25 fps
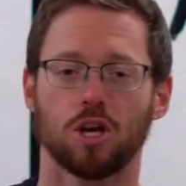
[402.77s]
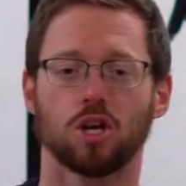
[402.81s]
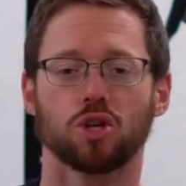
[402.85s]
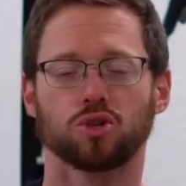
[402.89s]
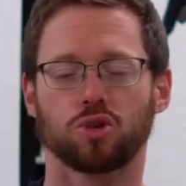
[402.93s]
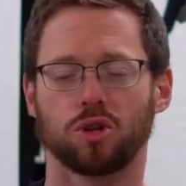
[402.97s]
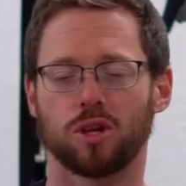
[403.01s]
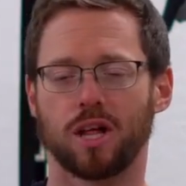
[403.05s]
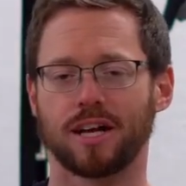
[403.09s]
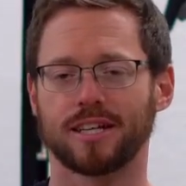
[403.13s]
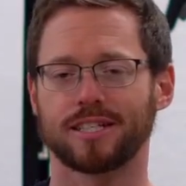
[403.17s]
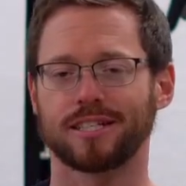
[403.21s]

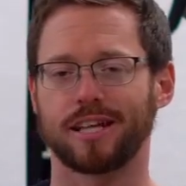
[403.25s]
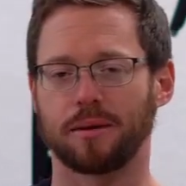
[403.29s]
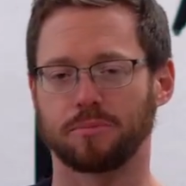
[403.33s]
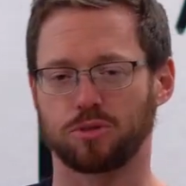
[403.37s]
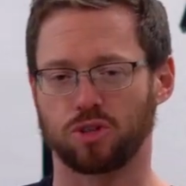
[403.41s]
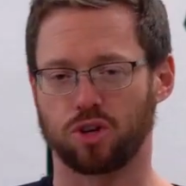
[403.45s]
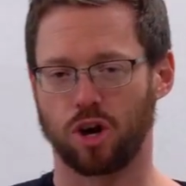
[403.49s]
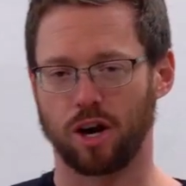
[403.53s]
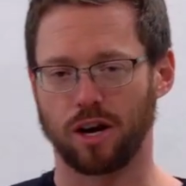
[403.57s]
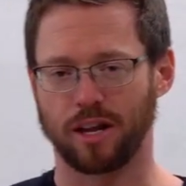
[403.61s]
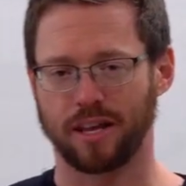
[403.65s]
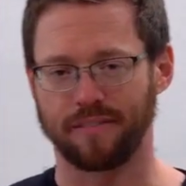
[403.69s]
So a lot of times
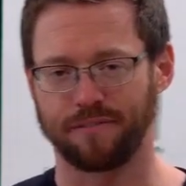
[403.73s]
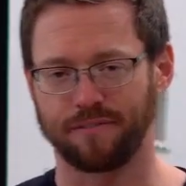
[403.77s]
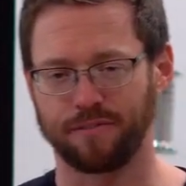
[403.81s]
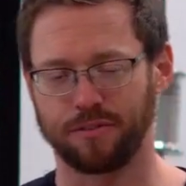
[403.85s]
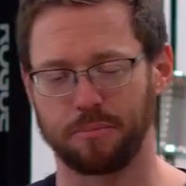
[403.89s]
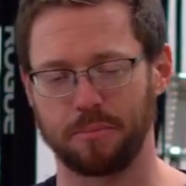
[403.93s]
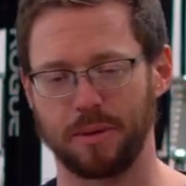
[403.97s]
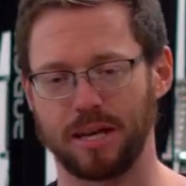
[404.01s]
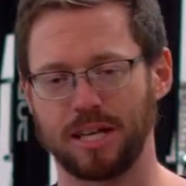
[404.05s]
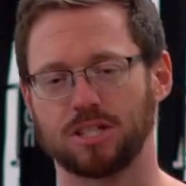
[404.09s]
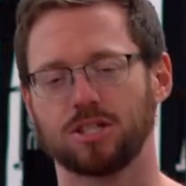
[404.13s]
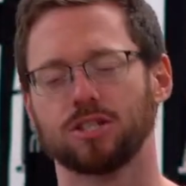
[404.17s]
chronic
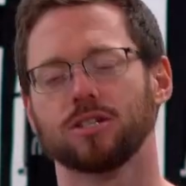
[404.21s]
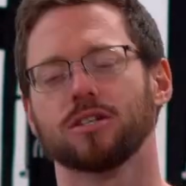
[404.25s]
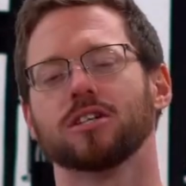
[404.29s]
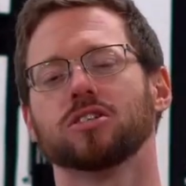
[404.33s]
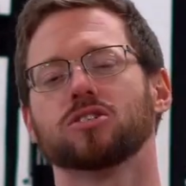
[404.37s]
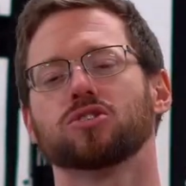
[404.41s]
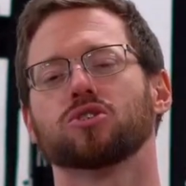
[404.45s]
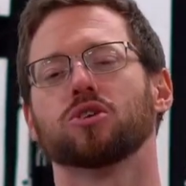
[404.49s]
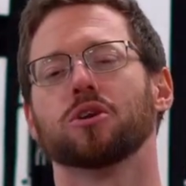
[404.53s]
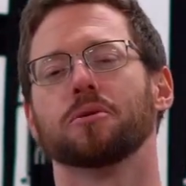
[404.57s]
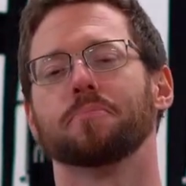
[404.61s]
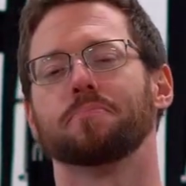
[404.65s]
inflammation
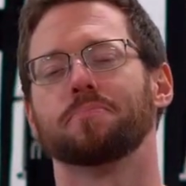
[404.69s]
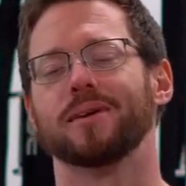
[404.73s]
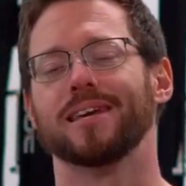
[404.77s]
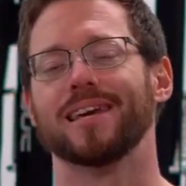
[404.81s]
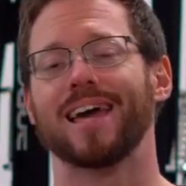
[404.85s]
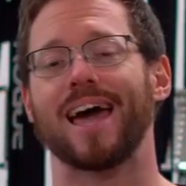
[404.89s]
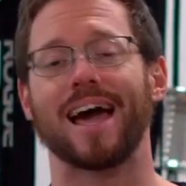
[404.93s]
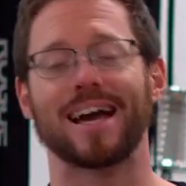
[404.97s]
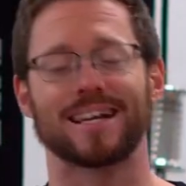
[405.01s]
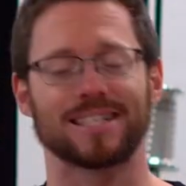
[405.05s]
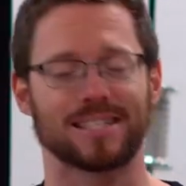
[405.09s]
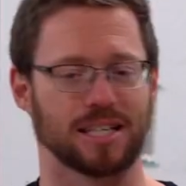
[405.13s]
is gonna
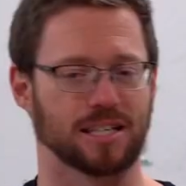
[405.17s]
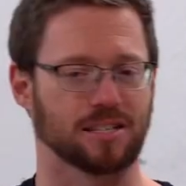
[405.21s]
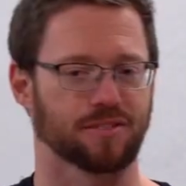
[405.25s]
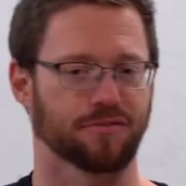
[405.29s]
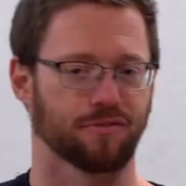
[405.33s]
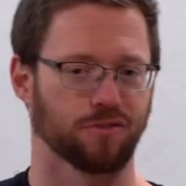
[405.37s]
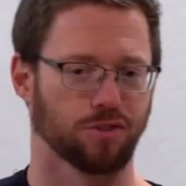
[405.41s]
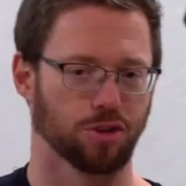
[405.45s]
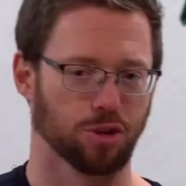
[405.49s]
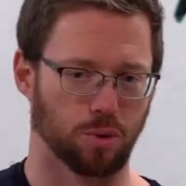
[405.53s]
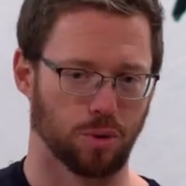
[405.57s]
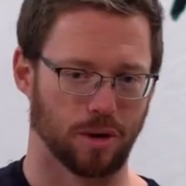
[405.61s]
be excess
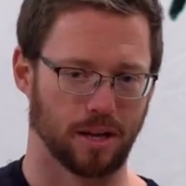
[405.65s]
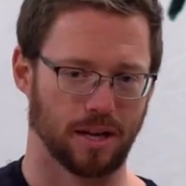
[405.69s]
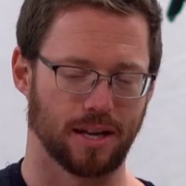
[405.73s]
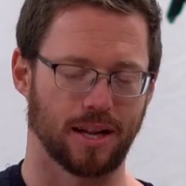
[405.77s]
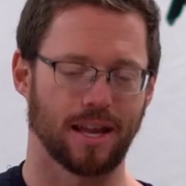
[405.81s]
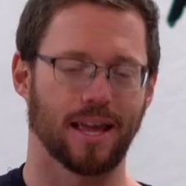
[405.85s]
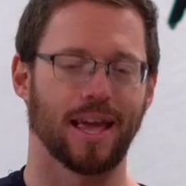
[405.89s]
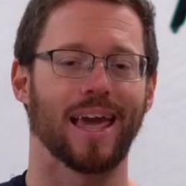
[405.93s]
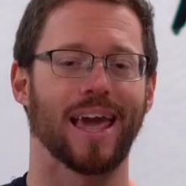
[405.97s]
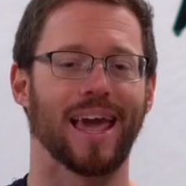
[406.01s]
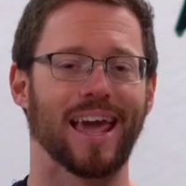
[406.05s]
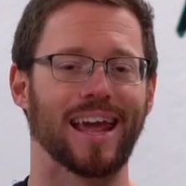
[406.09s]

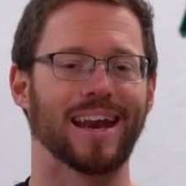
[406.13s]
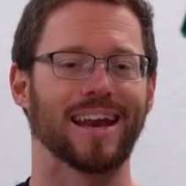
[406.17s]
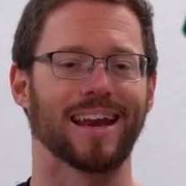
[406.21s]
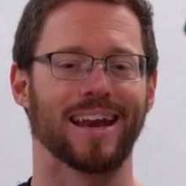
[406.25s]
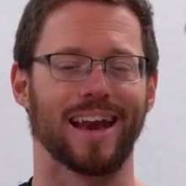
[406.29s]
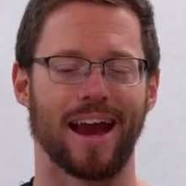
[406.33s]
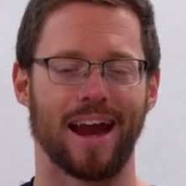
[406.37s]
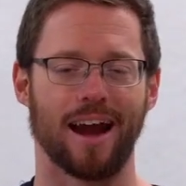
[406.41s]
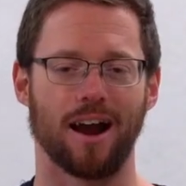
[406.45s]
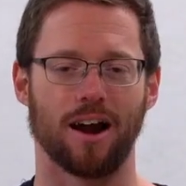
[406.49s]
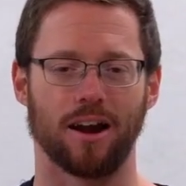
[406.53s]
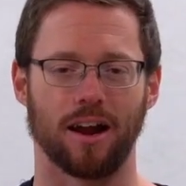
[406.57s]
fluid in an
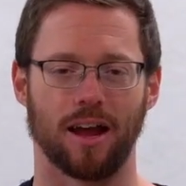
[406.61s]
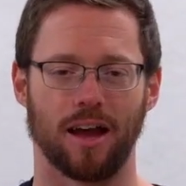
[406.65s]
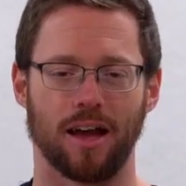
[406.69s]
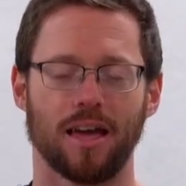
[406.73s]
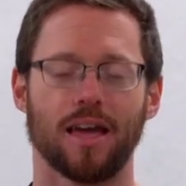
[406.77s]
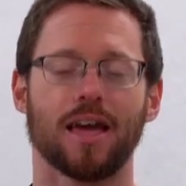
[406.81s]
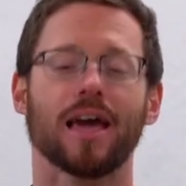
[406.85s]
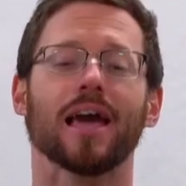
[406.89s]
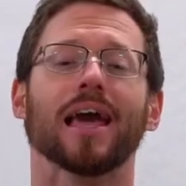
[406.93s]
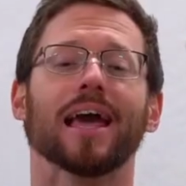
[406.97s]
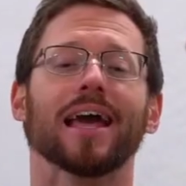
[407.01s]
area.